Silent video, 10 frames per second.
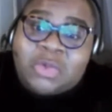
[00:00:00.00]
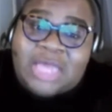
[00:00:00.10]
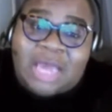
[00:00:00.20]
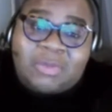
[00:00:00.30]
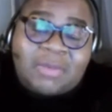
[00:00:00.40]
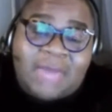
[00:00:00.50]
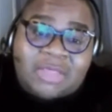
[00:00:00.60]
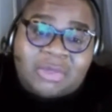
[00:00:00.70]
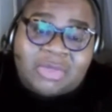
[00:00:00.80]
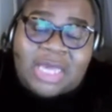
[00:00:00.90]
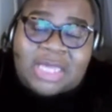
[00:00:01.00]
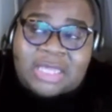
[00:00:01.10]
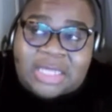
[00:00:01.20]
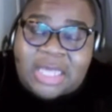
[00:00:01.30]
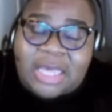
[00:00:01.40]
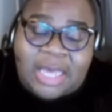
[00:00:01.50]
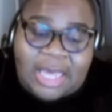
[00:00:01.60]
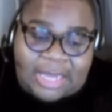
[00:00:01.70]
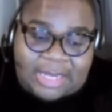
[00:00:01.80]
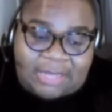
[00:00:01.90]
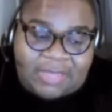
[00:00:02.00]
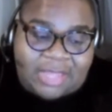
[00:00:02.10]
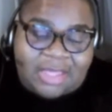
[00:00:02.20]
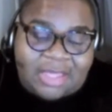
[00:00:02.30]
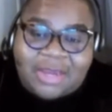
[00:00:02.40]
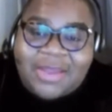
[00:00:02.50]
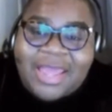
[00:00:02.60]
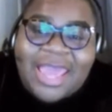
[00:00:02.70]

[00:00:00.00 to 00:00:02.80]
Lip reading: is able to make those cases. I'll leave that there.